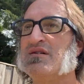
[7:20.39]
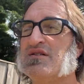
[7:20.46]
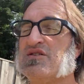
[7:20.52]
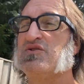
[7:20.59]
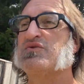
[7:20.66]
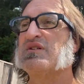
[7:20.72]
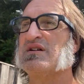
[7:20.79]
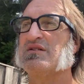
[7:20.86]

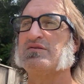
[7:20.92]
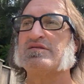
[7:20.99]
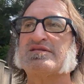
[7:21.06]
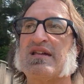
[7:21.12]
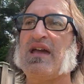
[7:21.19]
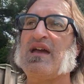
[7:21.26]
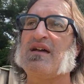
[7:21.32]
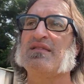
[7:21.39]
you can
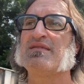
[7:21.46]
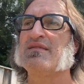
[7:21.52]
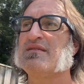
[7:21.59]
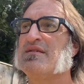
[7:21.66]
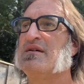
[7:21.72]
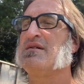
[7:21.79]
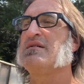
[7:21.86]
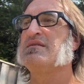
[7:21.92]
understand
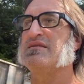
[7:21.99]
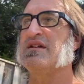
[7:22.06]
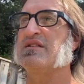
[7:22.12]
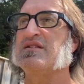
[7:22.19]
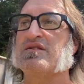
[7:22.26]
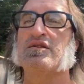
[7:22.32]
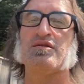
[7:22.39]
that